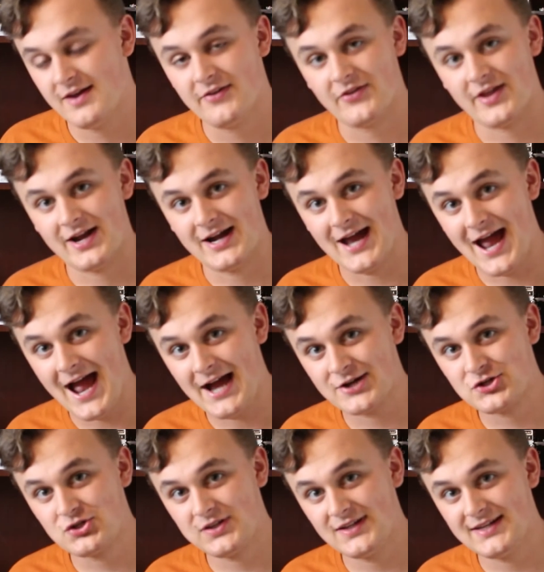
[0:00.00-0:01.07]
that I
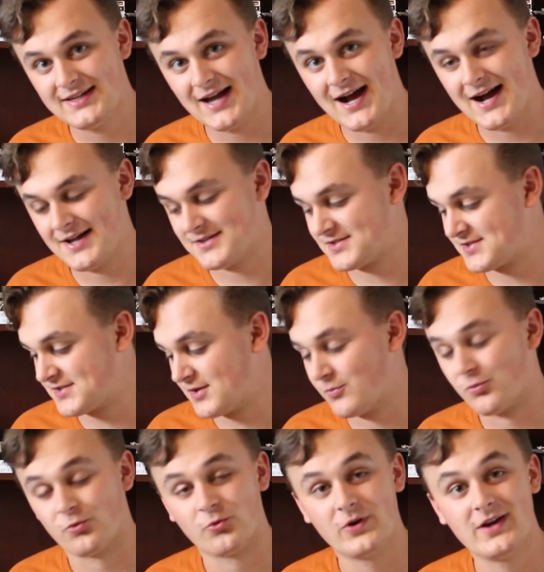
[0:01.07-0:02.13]
actually got
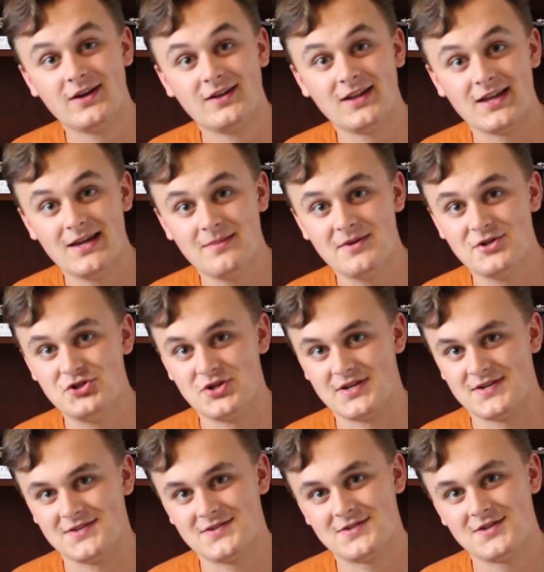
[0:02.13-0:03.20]
some real
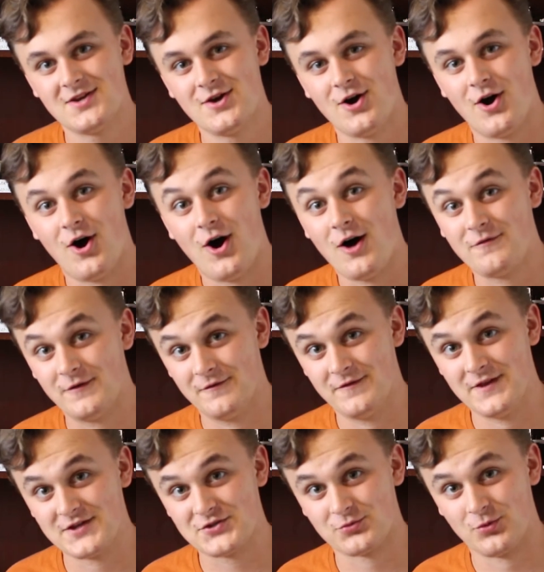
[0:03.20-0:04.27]
images off of
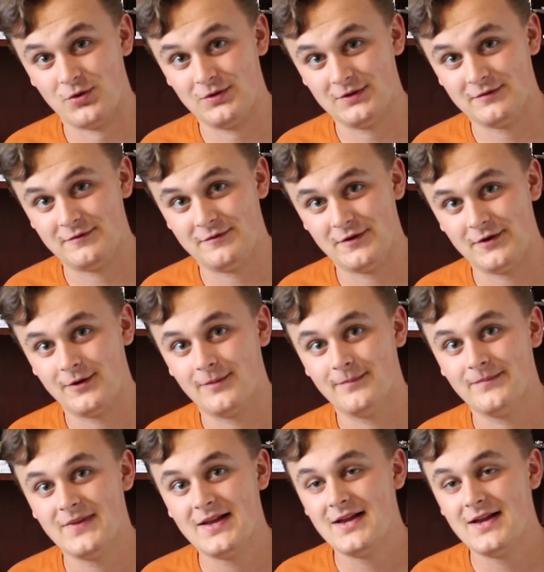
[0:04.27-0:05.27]
this roll of film.